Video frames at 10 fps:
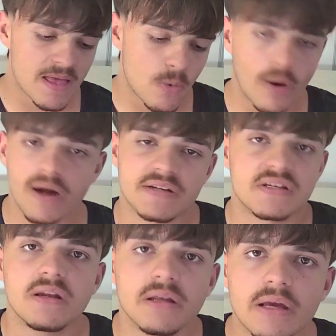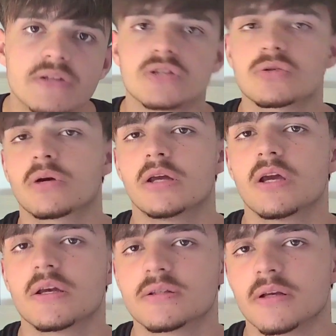Whereas in AI it's just, okay,
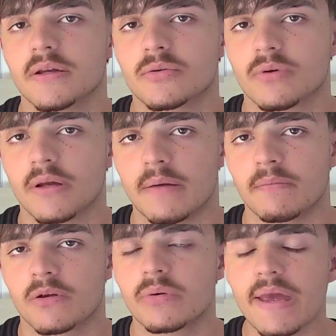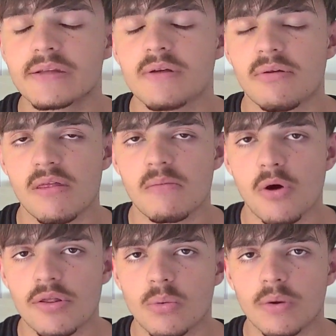yes, create a 3D
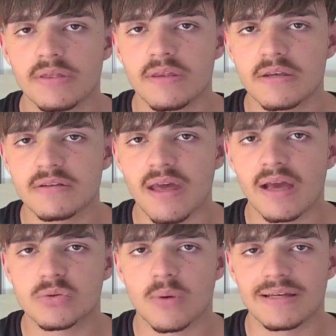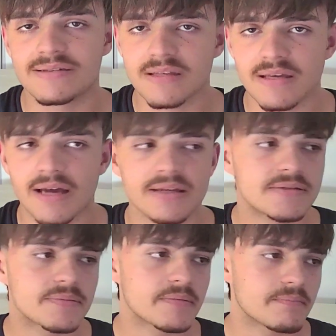model with this X, Y, Z, and
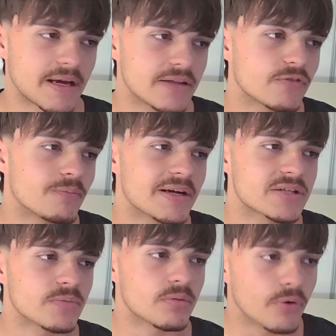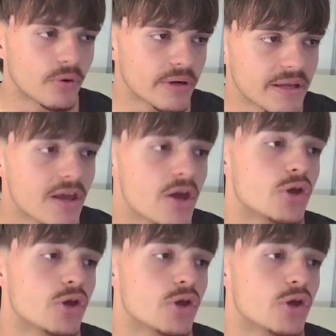it's kind of much more boring.